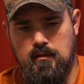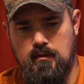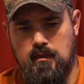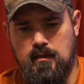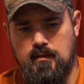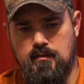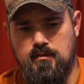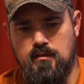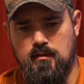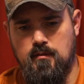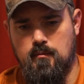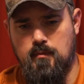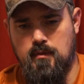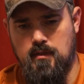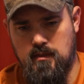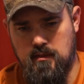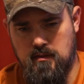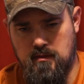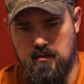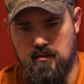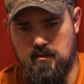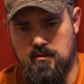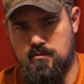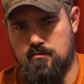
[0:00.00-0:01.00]
they sent me
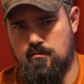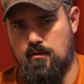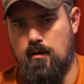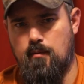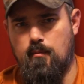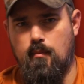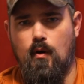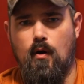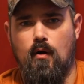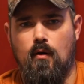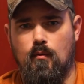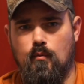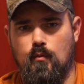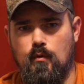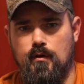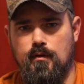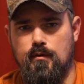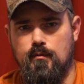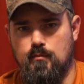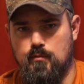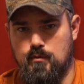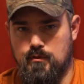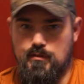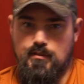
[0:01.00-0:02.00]
the straight bar
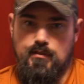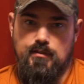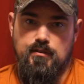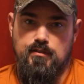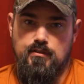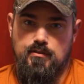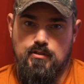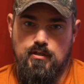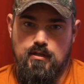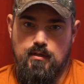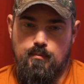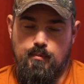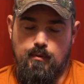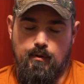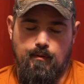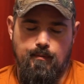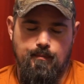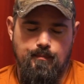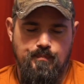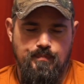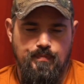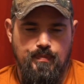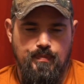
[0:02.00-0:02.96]
one, which is cheaper,